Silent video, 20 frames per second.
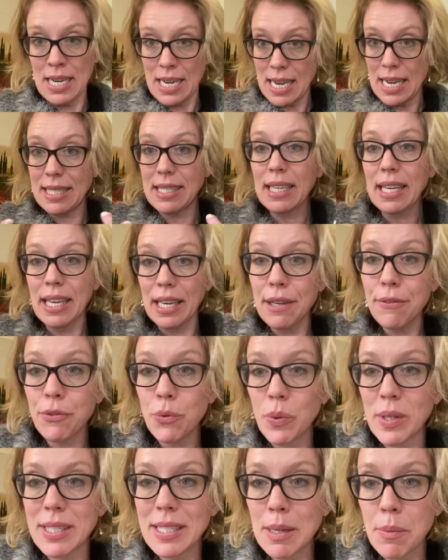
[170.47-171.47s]
It's a gift.
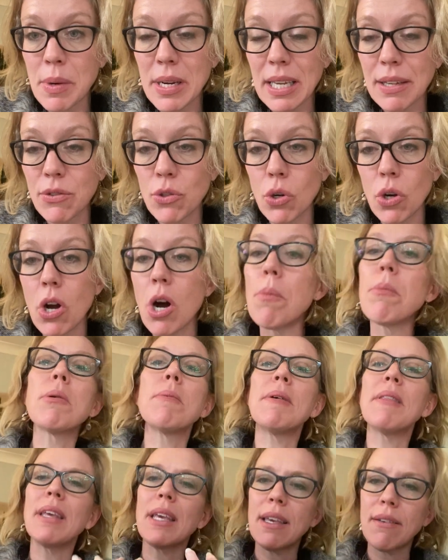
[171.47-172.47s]
When someone gives you a
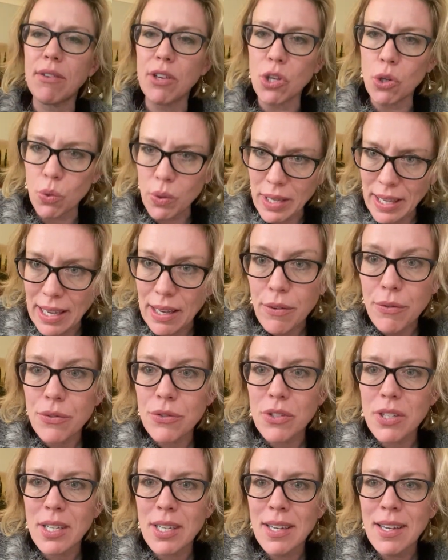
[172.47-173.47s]
compliment, they're giving you a
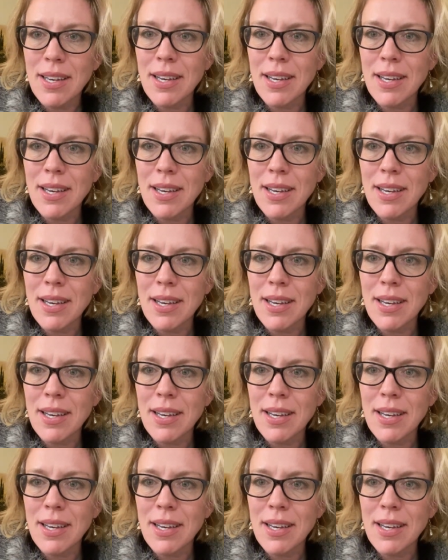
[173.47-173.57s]
gift.